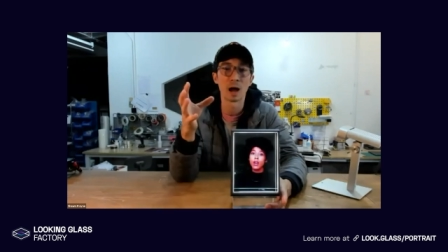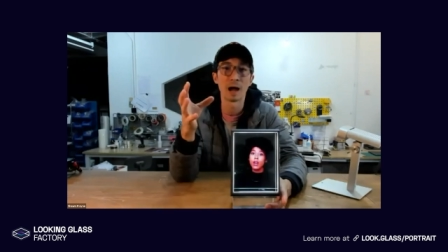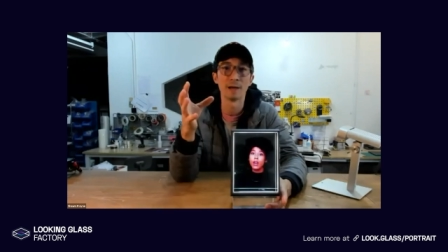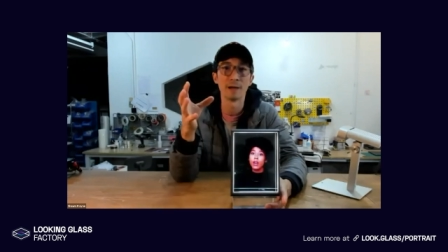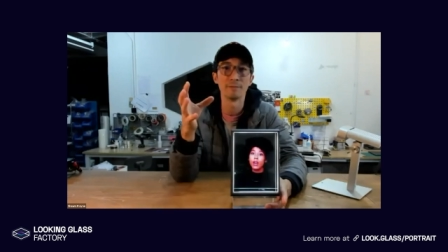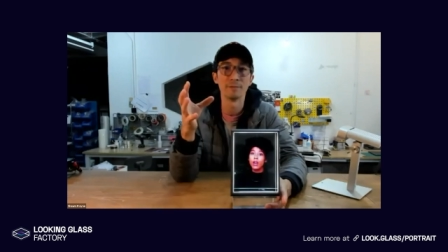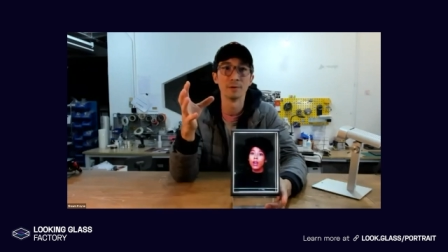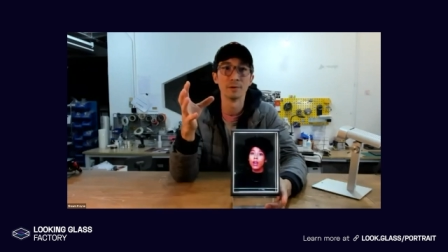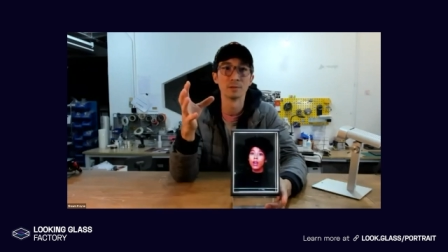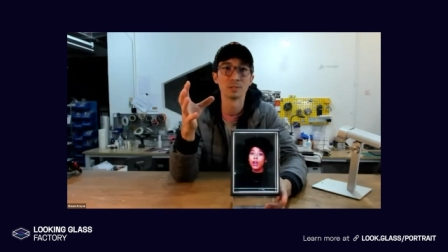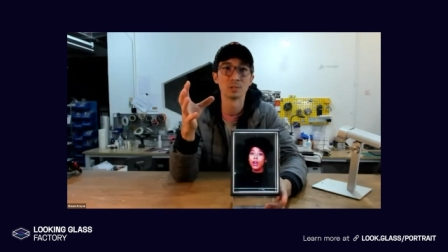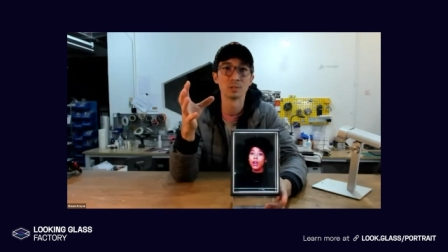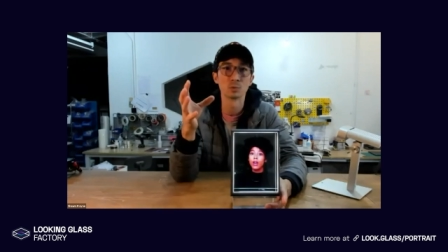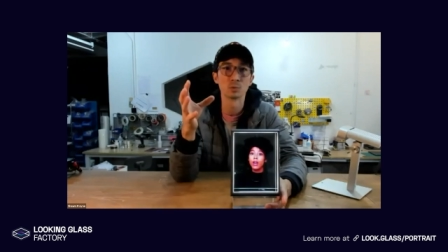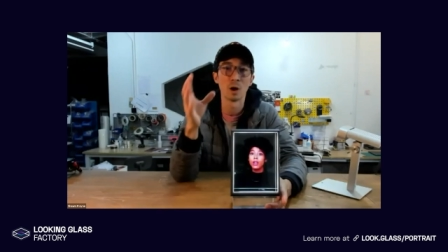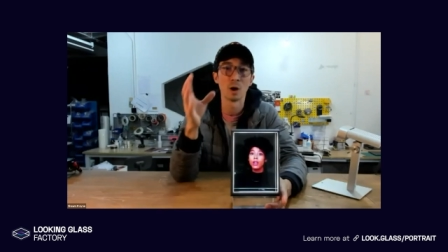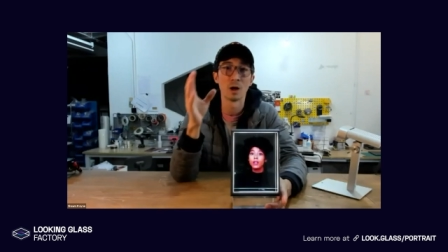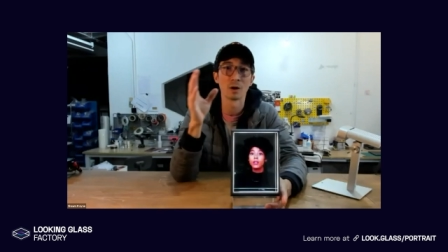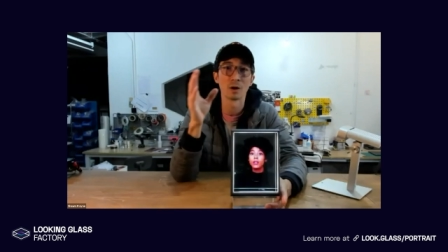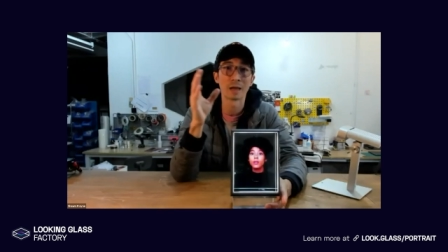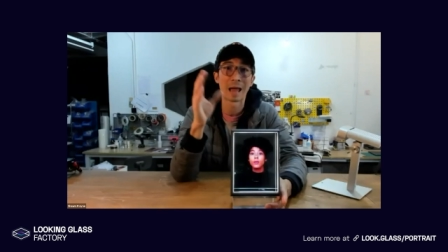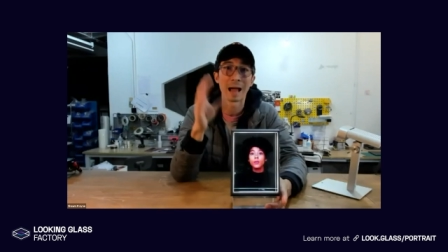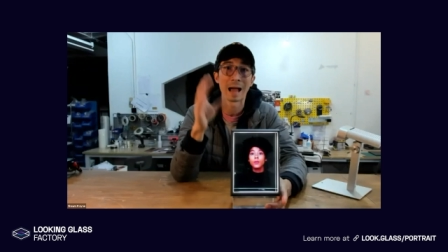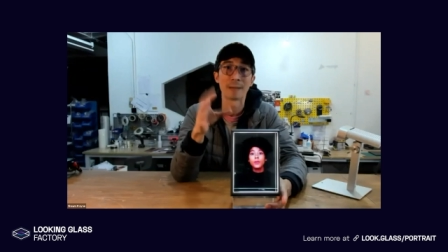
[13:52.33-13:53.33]
iPhones as
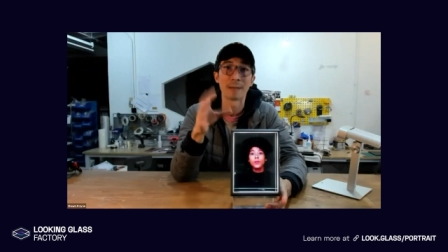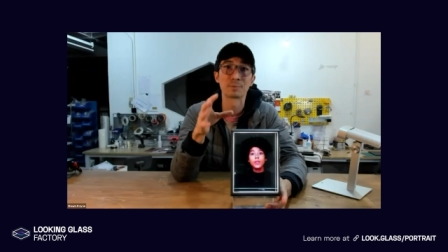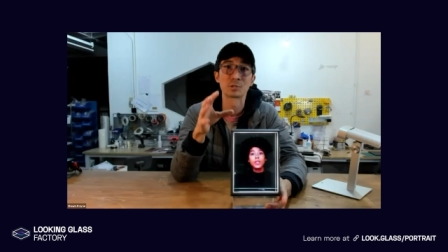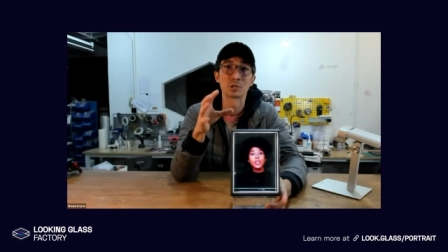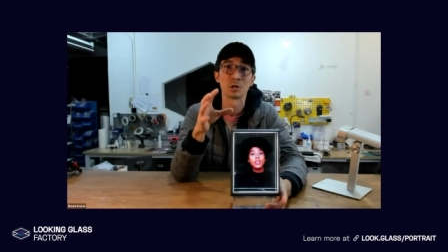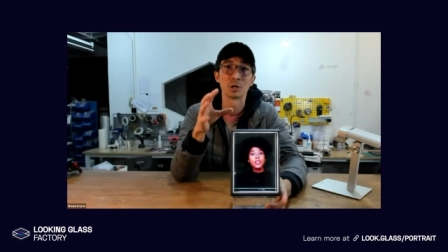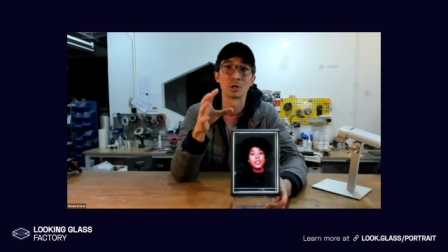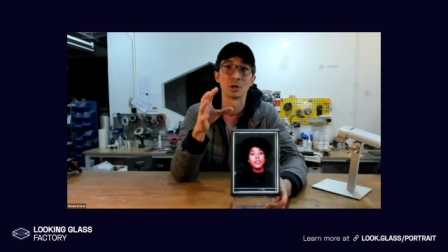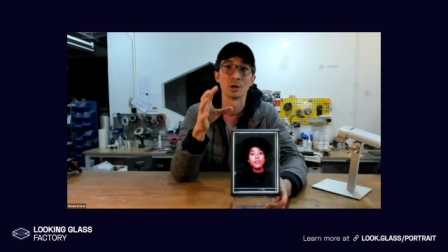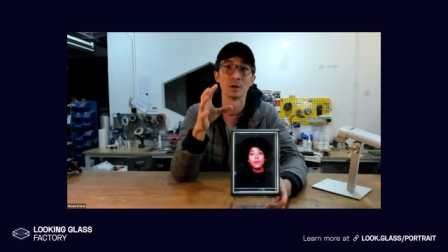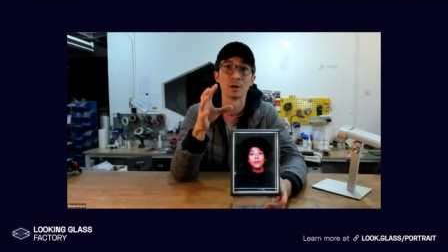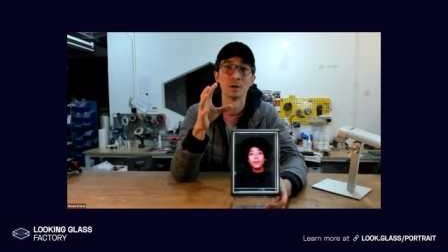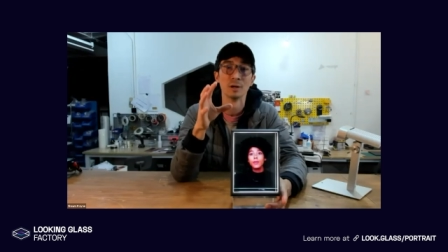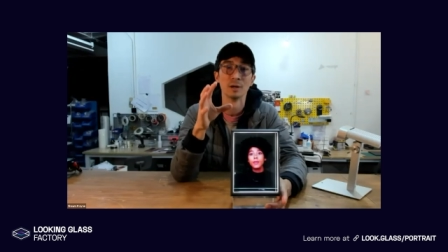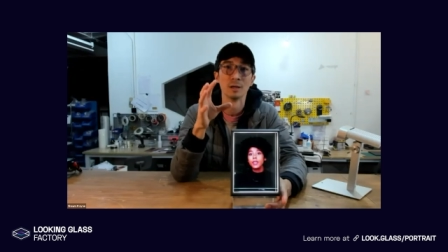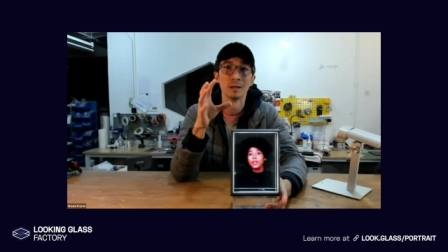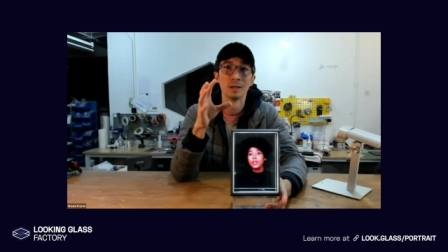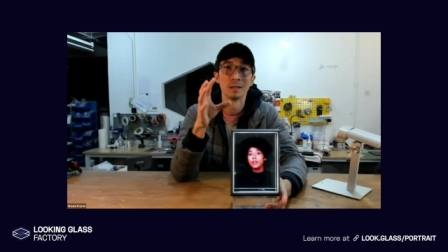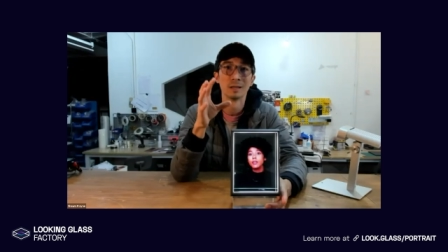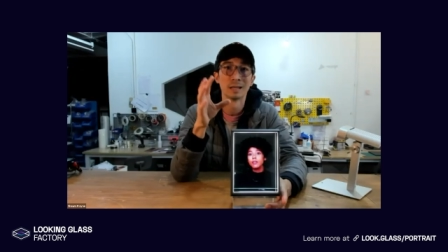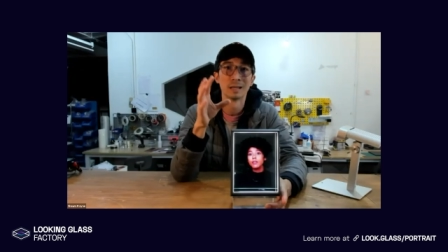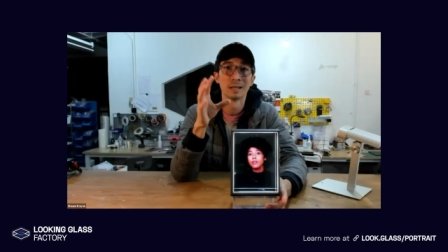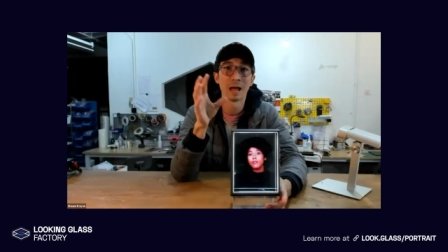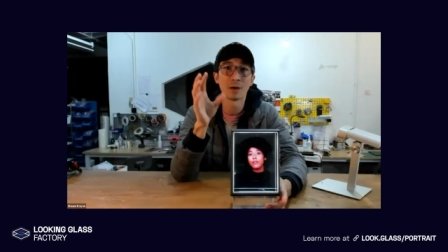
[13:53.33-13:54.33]
well capture
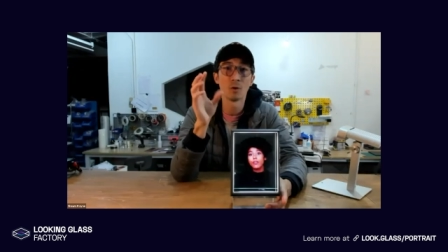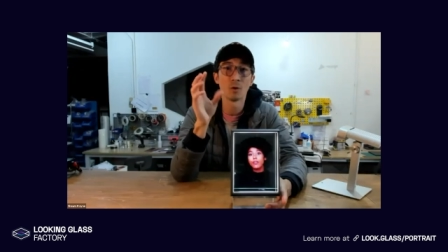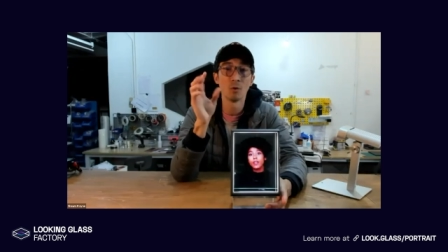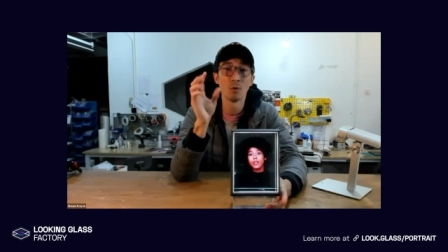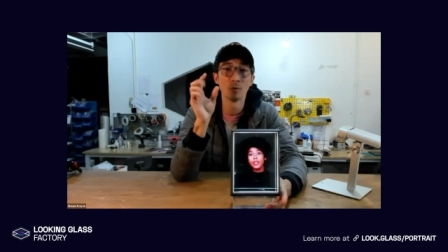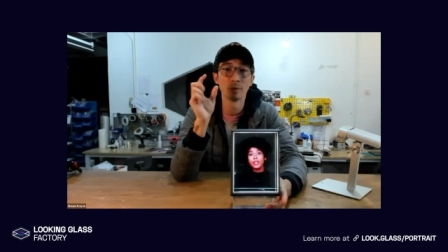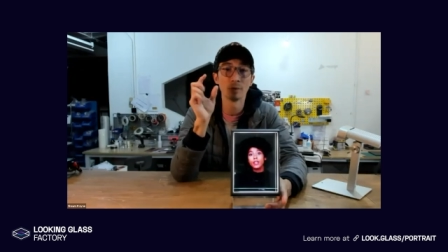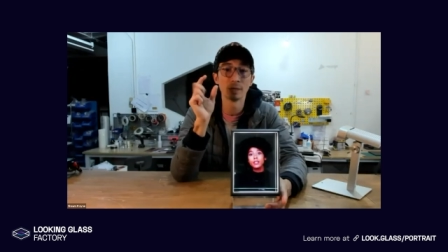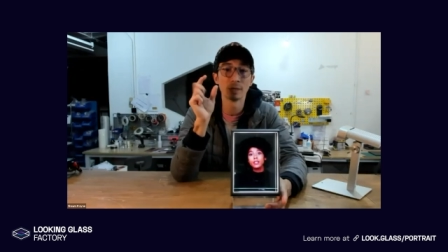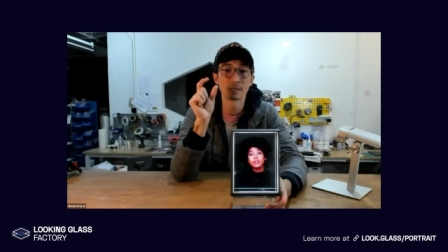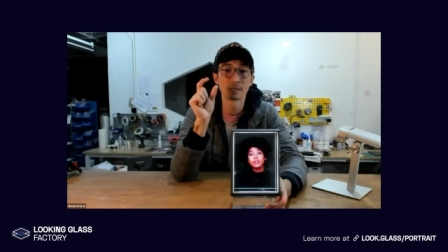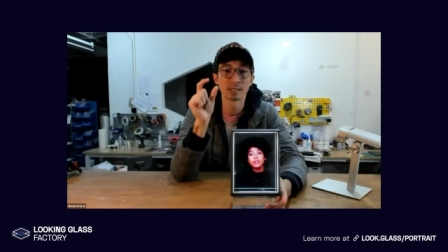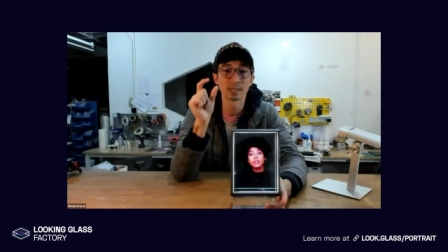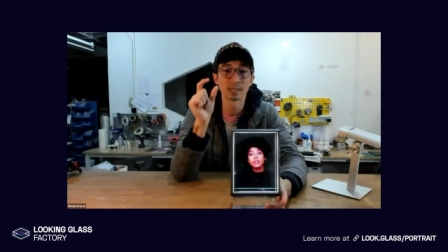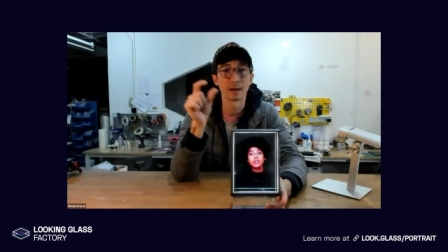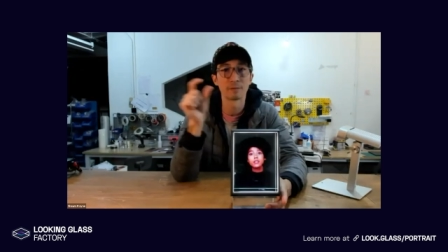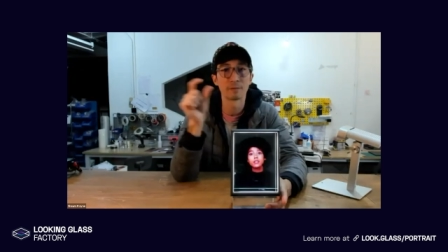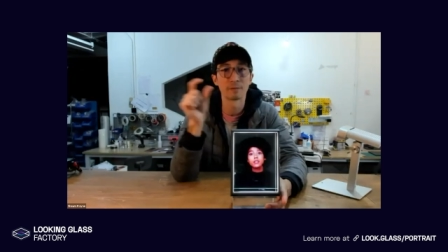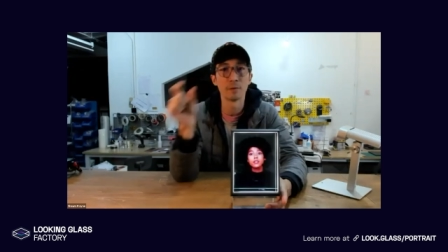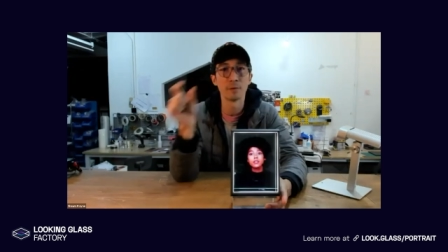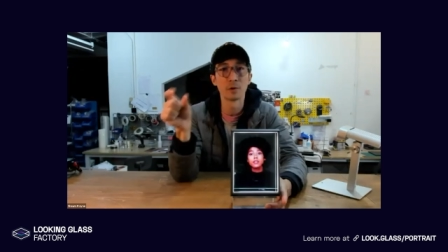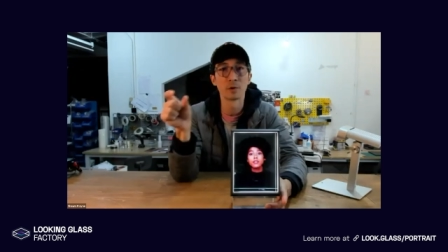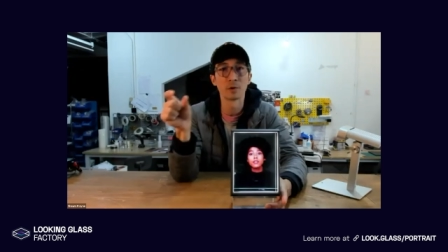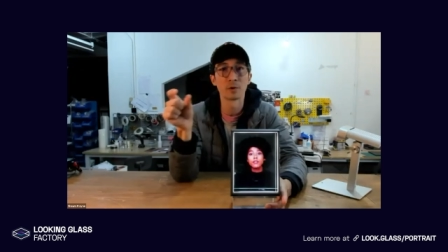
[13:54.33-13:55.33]
not only static
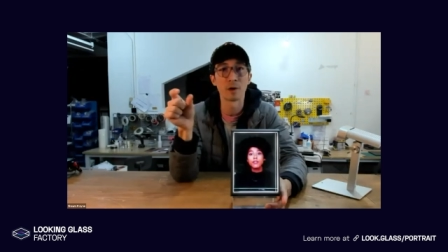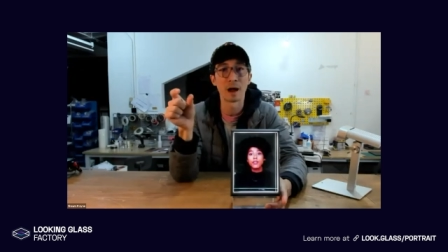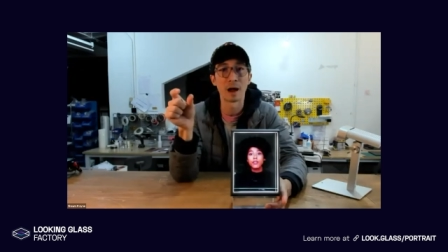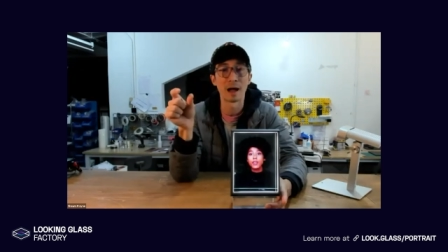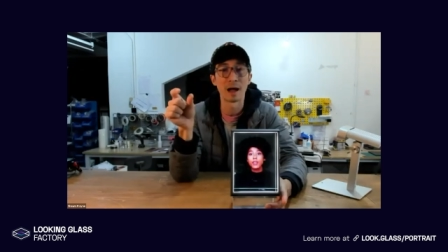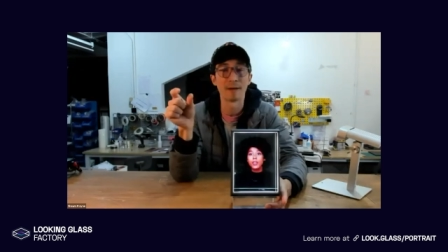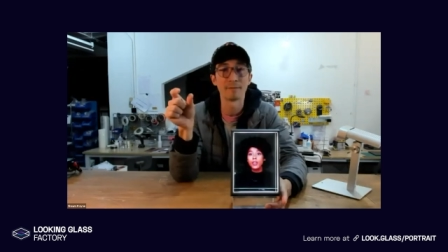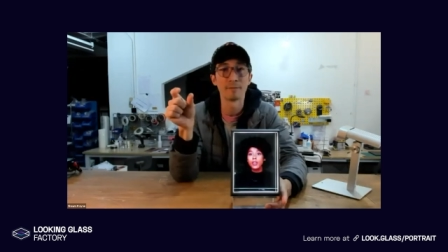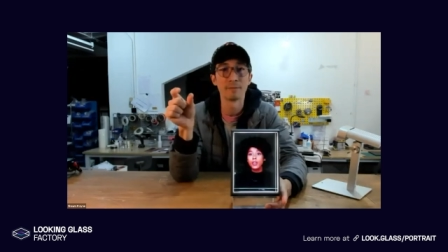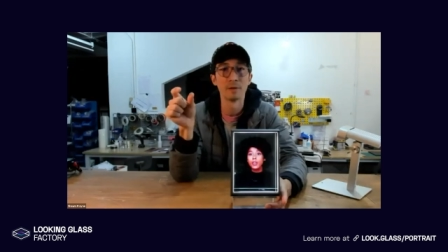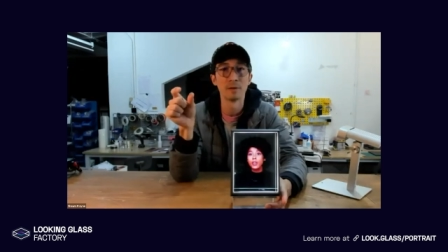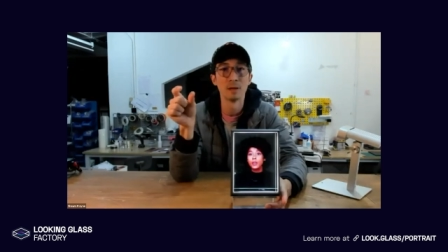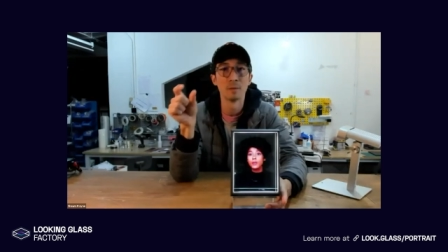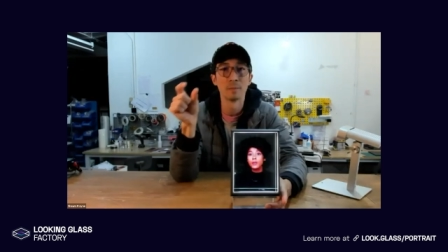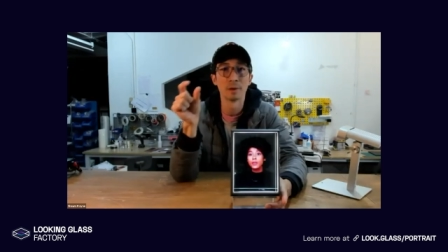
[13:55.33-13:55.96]
photograph,